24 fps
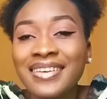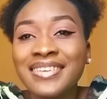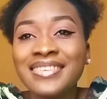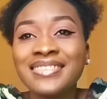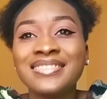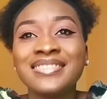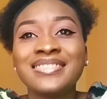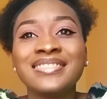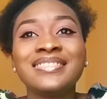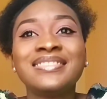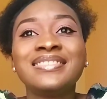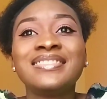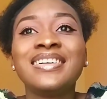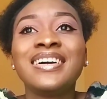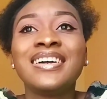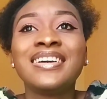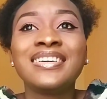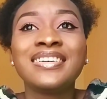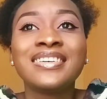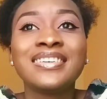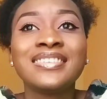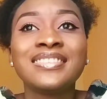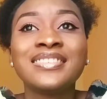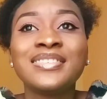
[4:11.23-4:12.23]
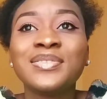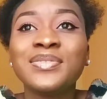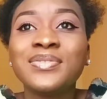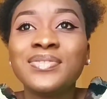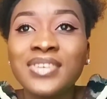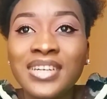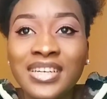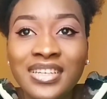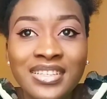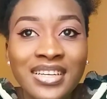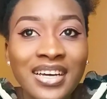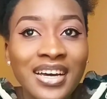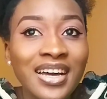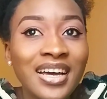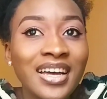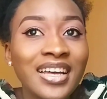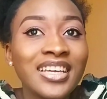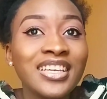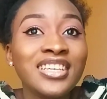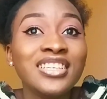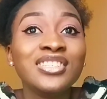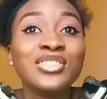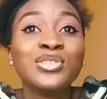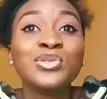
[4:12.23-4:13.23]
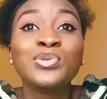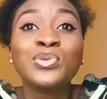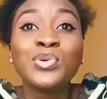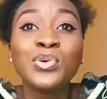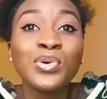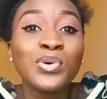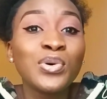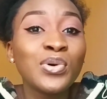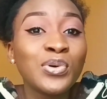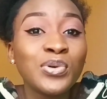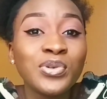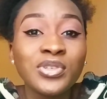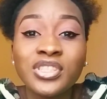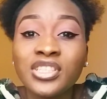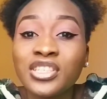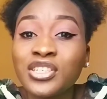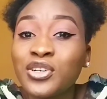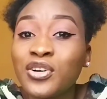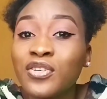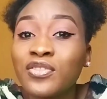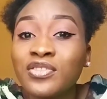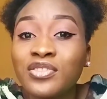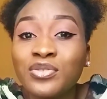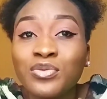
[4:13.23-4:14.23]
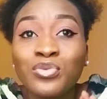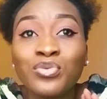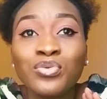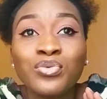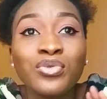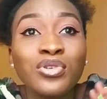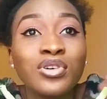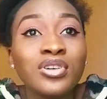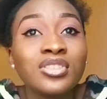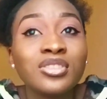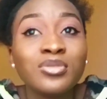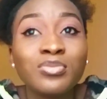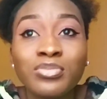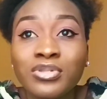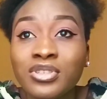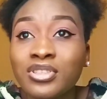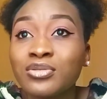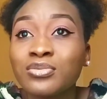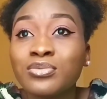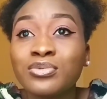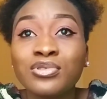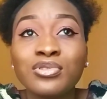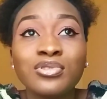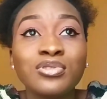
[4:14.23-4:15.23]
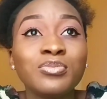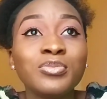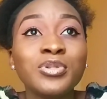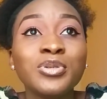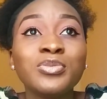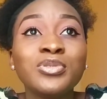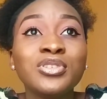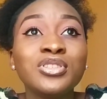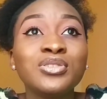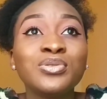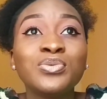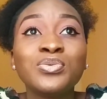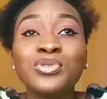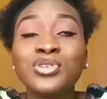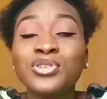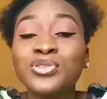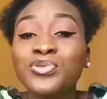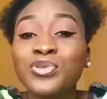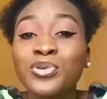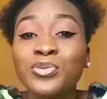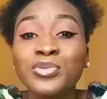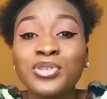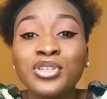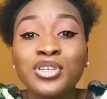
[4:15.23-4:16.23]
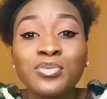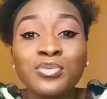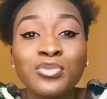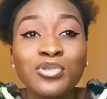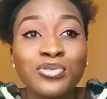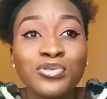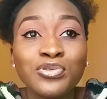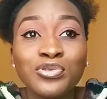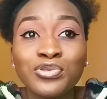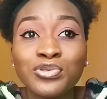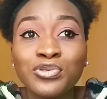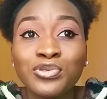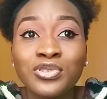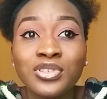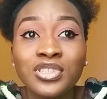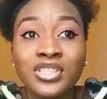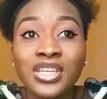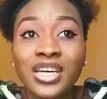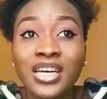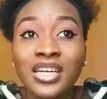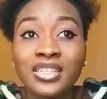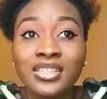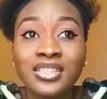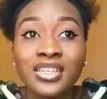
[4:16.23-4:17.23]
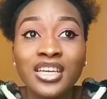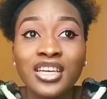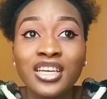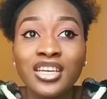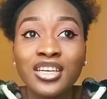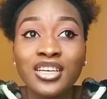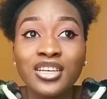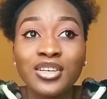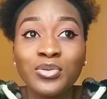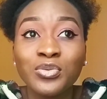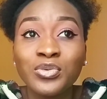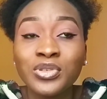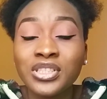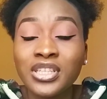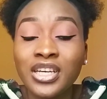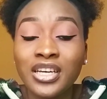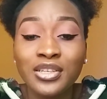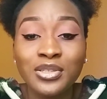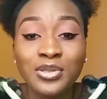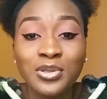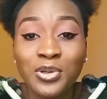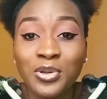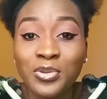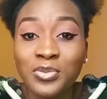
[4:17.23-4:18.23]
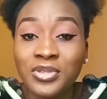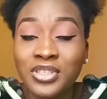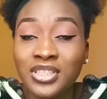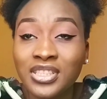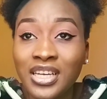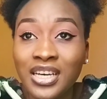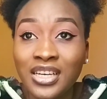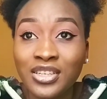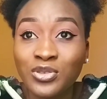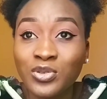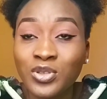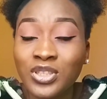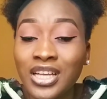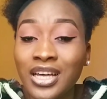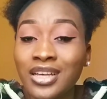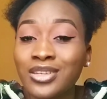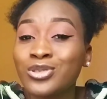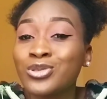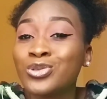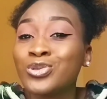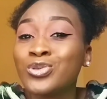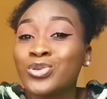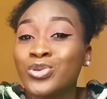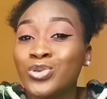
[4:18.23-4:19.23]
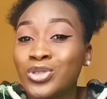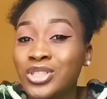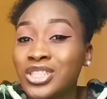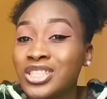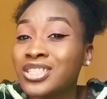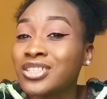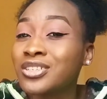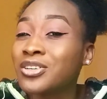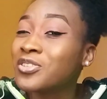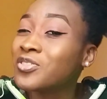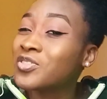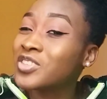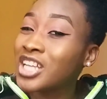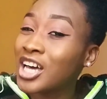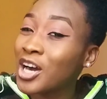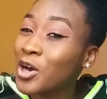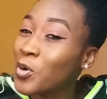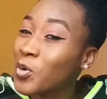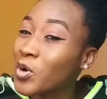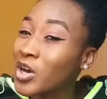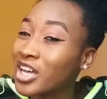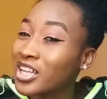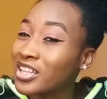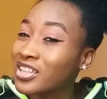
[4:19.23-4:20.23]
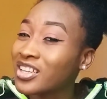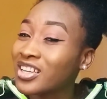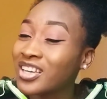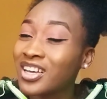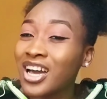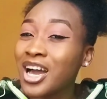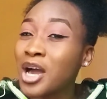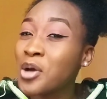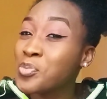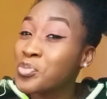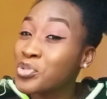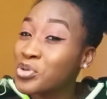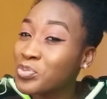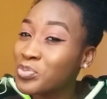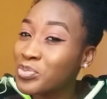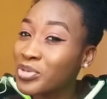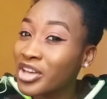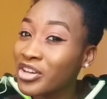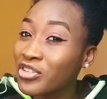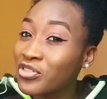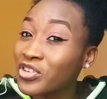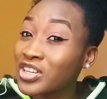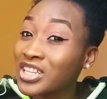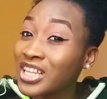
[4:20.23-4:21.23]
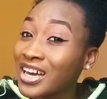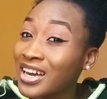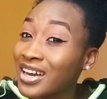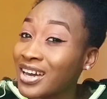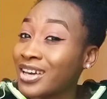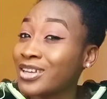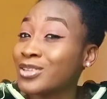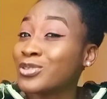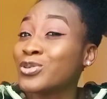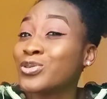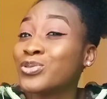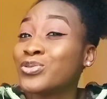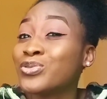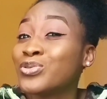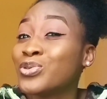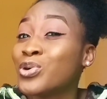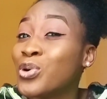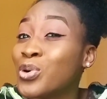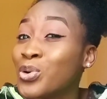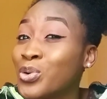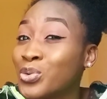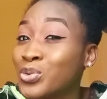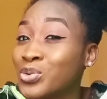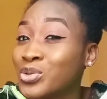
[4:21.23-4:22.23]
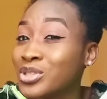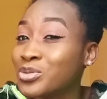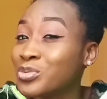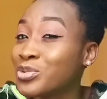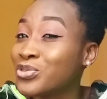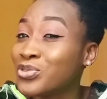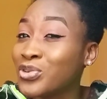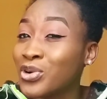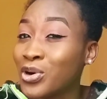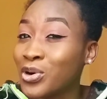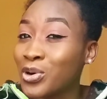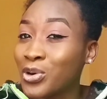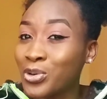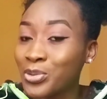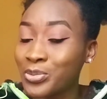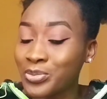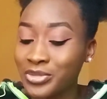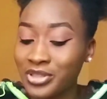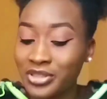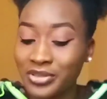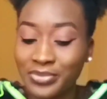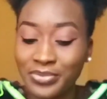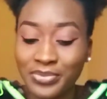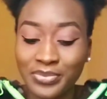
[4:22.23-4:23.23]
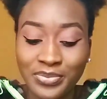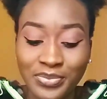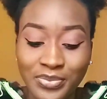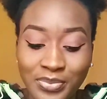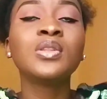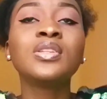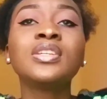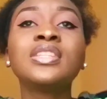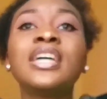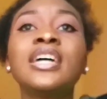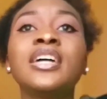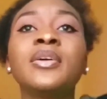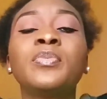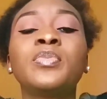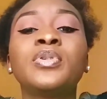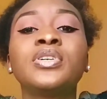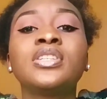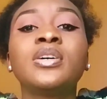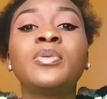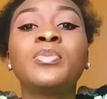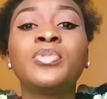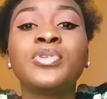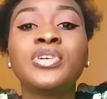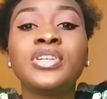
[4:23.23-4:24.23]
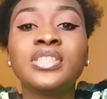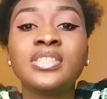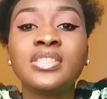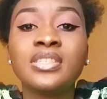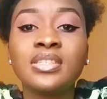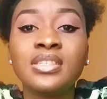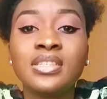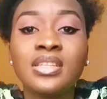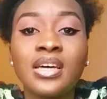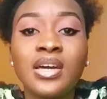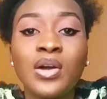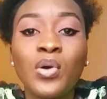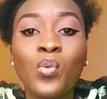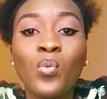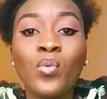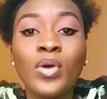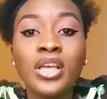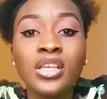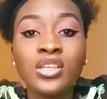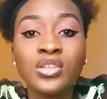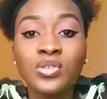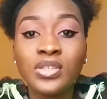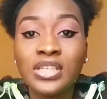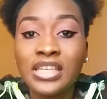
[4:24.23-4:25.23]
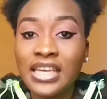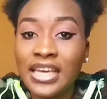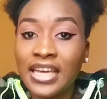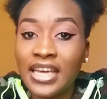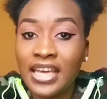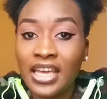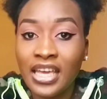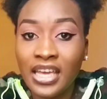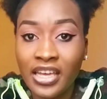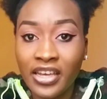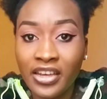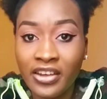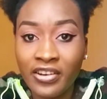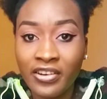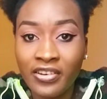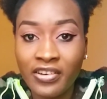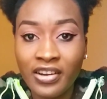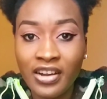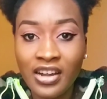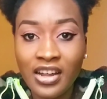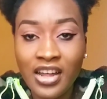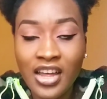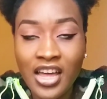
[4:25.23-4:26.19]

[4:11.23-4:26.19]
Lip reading: So like, the weather is so cold. Think of the worst possible cold, maybe the ones from Game of Thrones, that winter is coming, that, you know, that snow. Think of that one and prepare for that kind of cold before coming. Another important point is that when you get here,